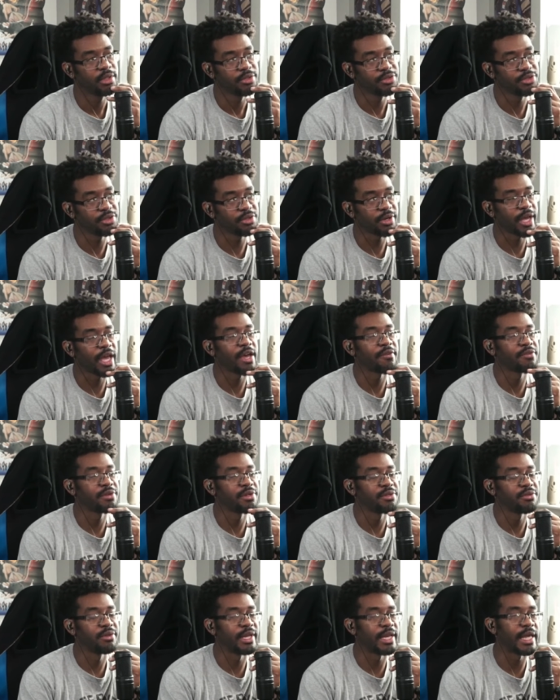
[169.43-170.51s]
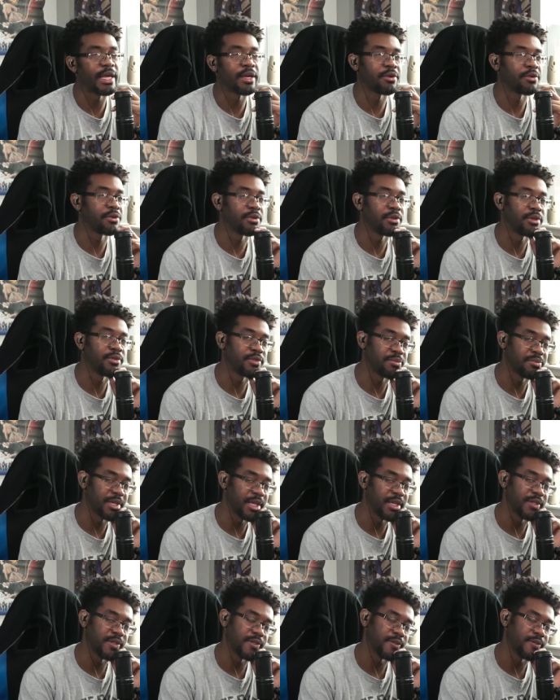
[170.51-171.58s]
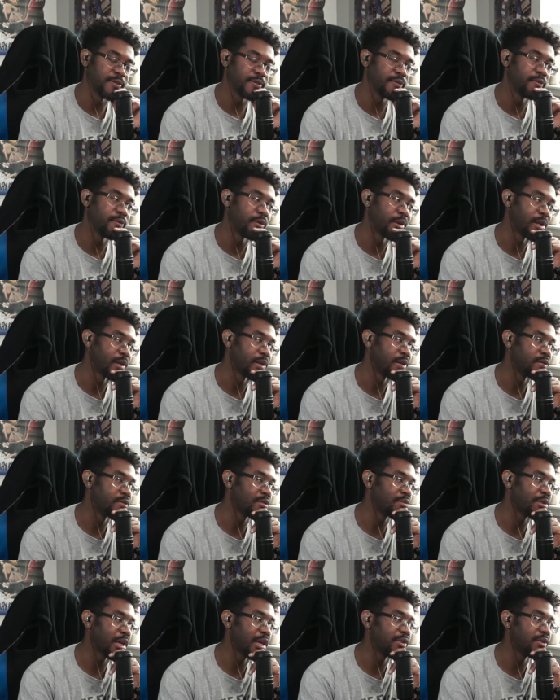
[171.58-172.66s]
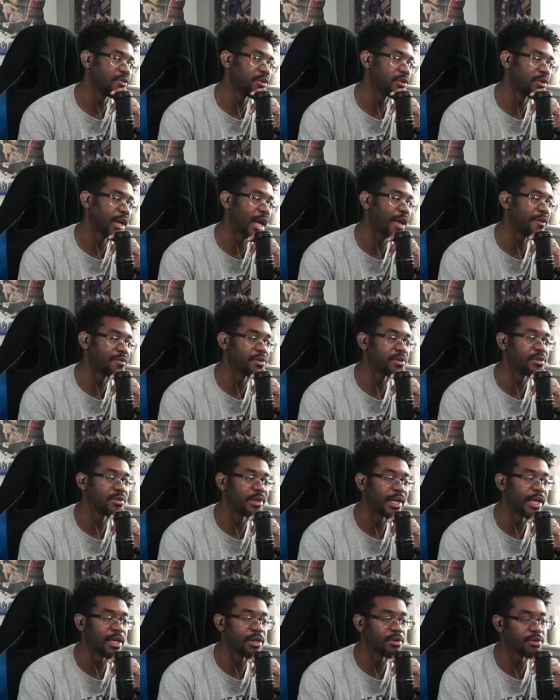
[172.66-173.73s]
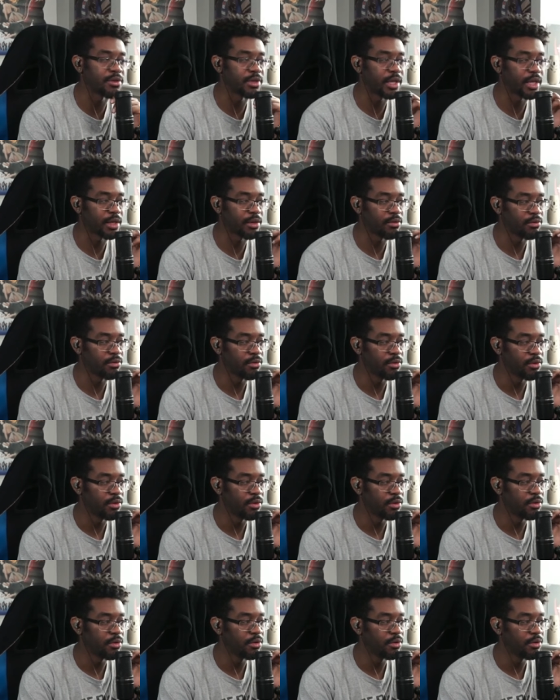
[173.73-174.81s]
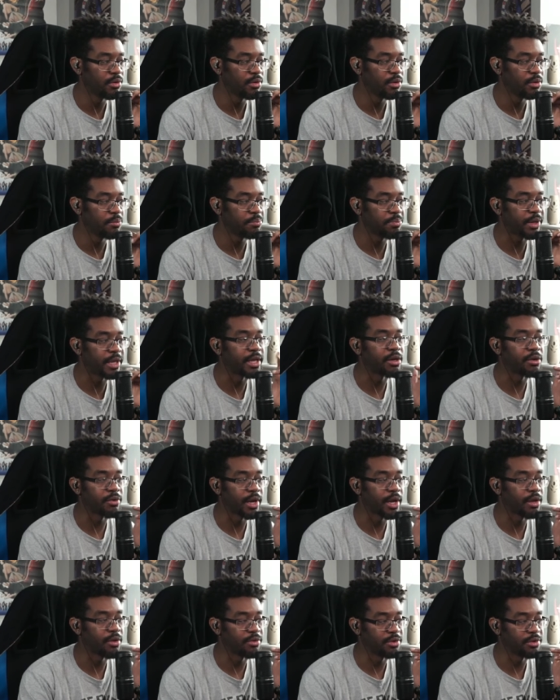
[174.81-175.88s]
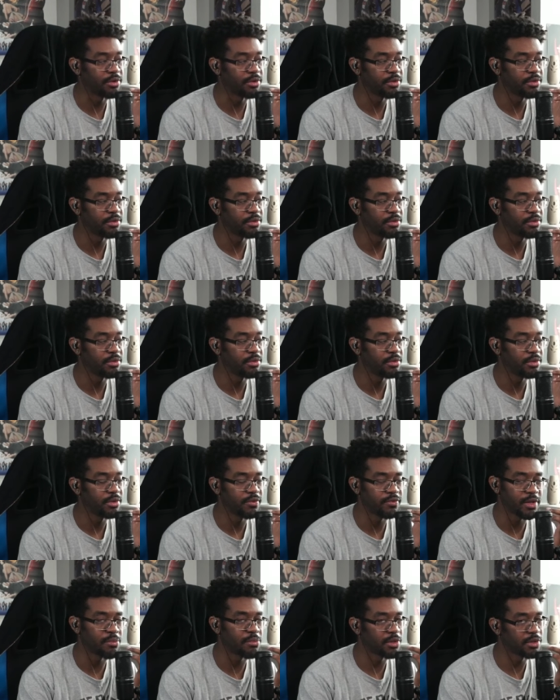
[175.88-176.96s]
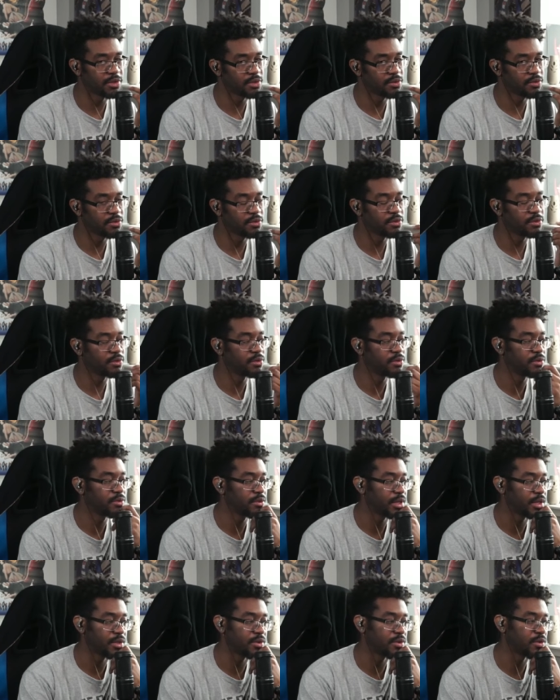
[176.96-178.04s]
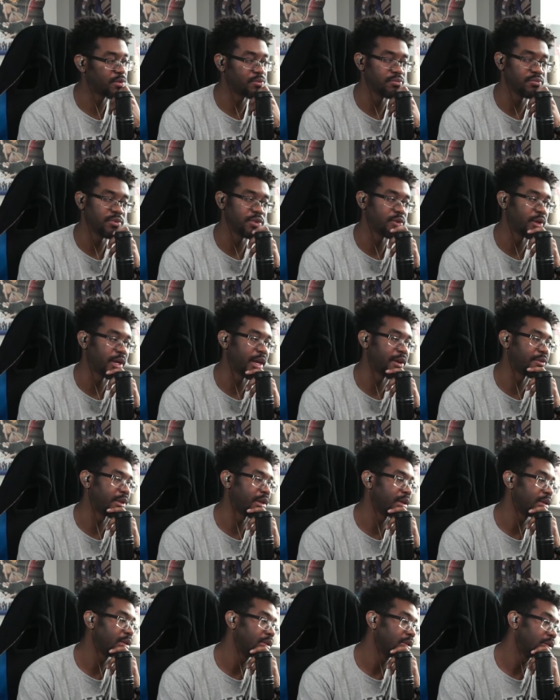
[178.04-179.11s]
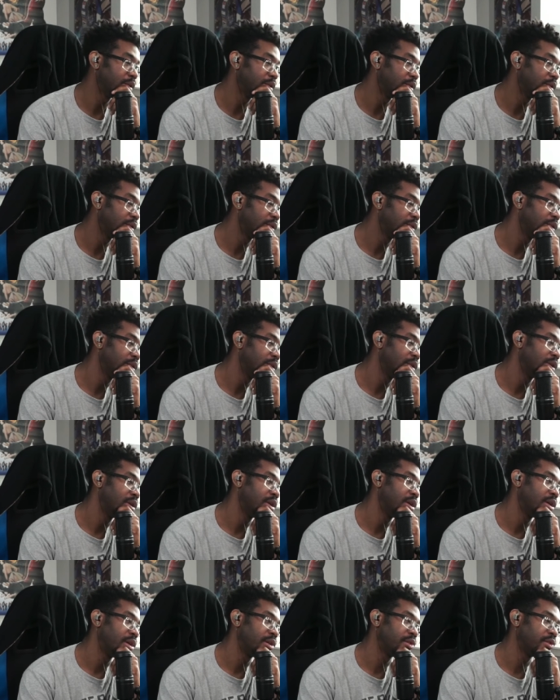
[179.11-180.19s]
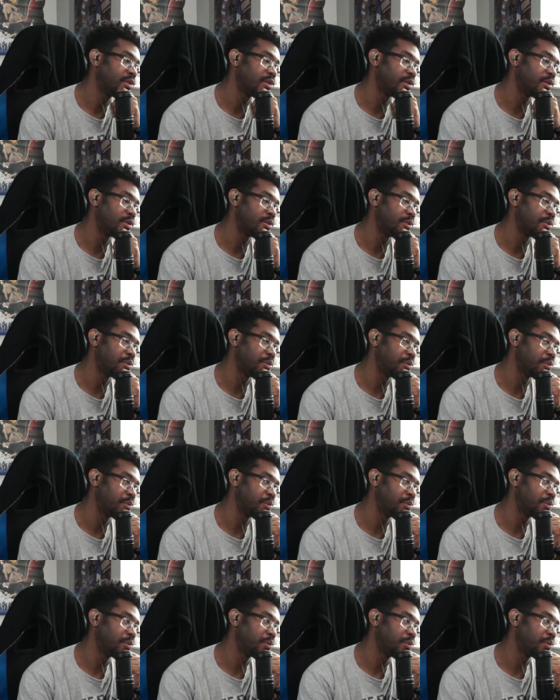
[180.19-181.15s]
you don't have another layer in some cases, right? In some cases, you don't have another layer to, like, play around. If that makes sense. You don't you don't have that. So